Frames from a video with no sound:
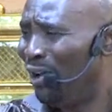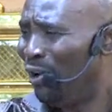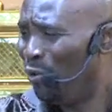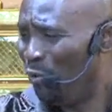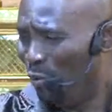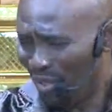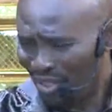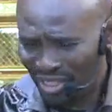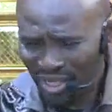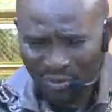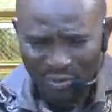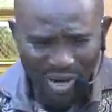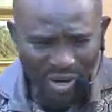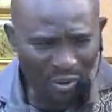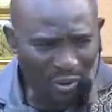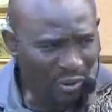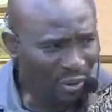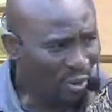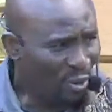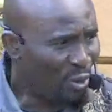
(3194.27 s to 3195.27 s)
We say we're
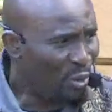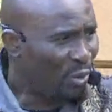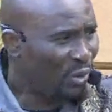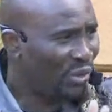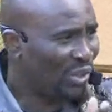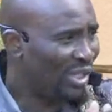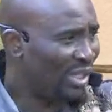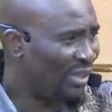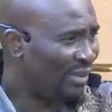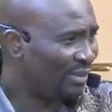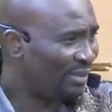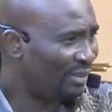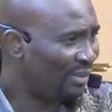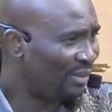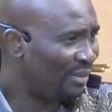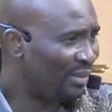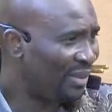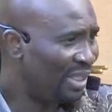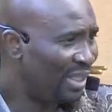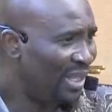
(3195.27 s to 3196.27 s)
going to Houston.
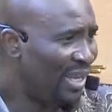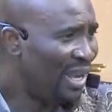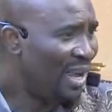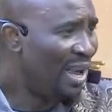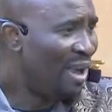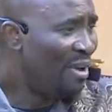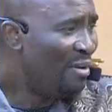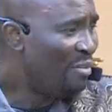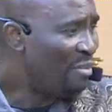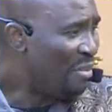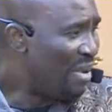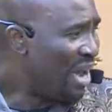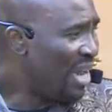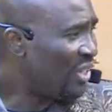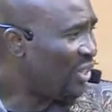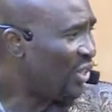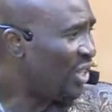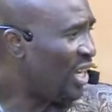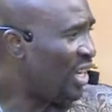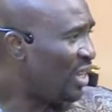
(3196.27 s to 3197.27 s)

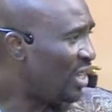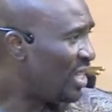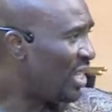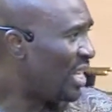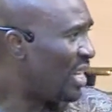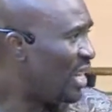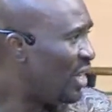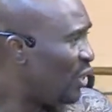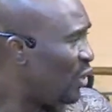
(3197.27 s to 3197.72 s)
Marsha started